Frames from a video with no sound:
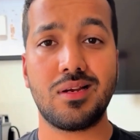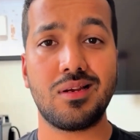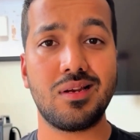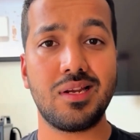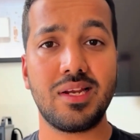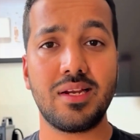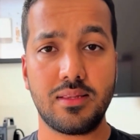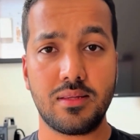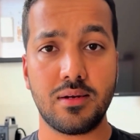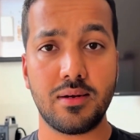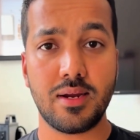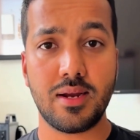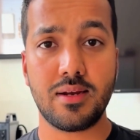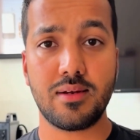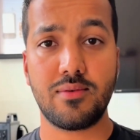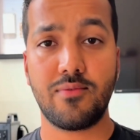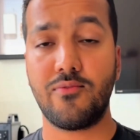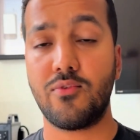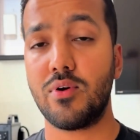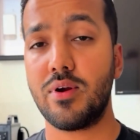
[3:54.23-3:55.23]
need
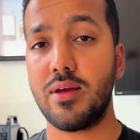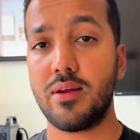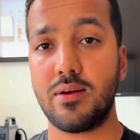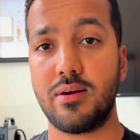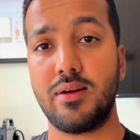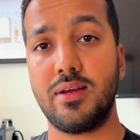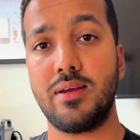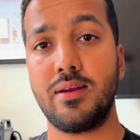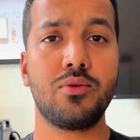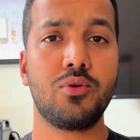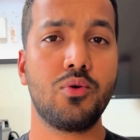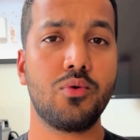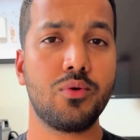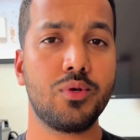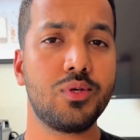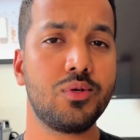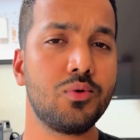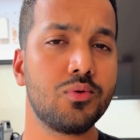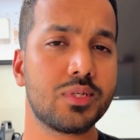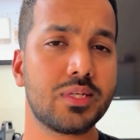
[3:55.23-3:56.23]
Ethernet for internet, your
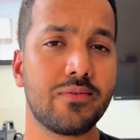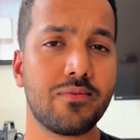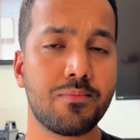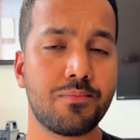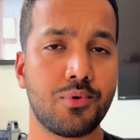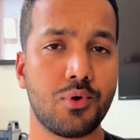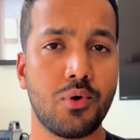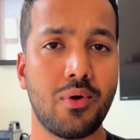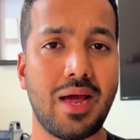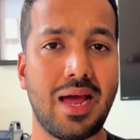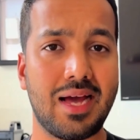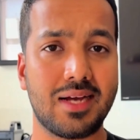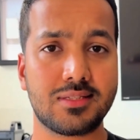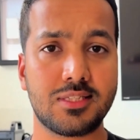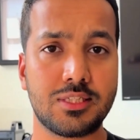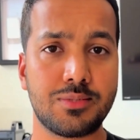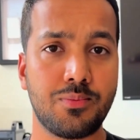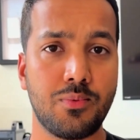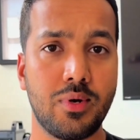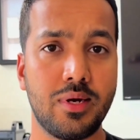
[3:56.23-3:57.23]
U7 Pro
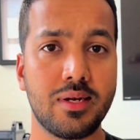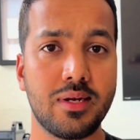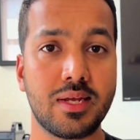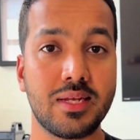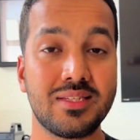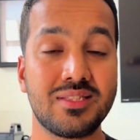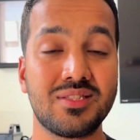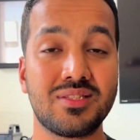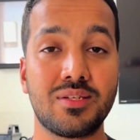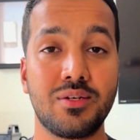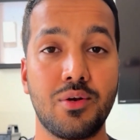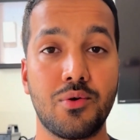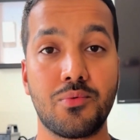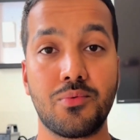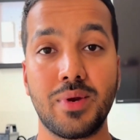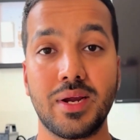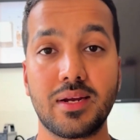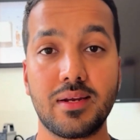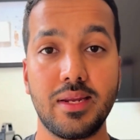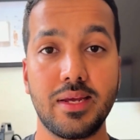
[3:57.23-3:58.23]
access point can just
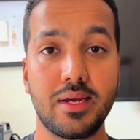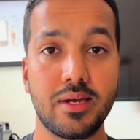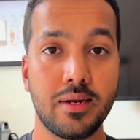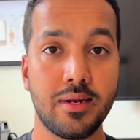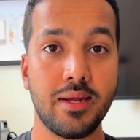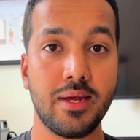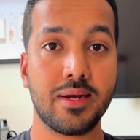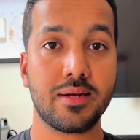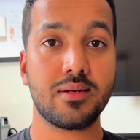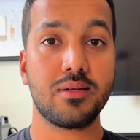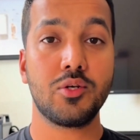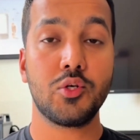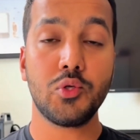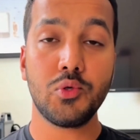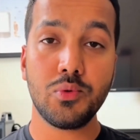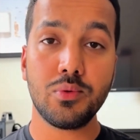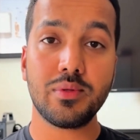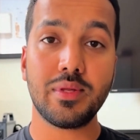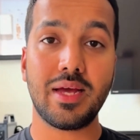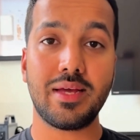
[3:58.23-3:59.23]
directly connect
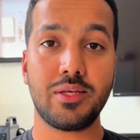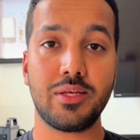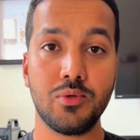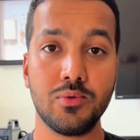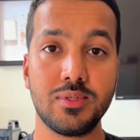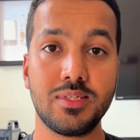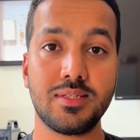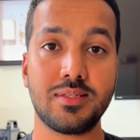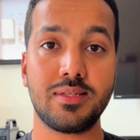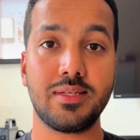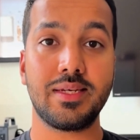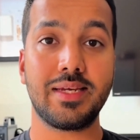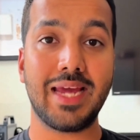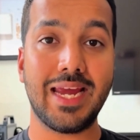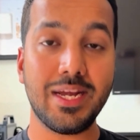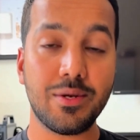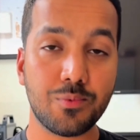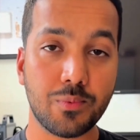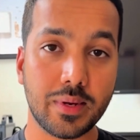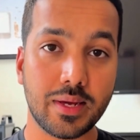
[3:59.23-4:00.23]
to that UGC
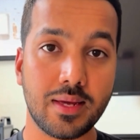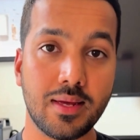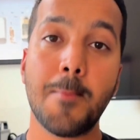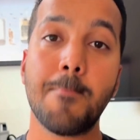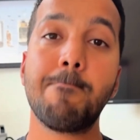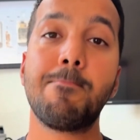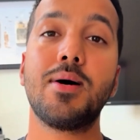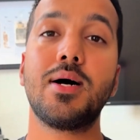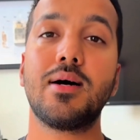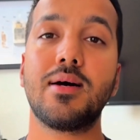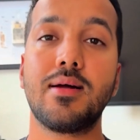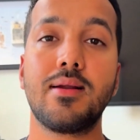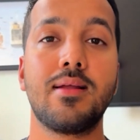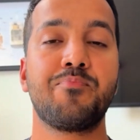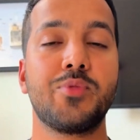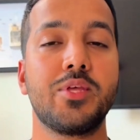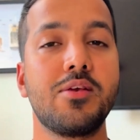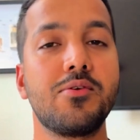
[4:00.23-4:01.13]
gateway, but the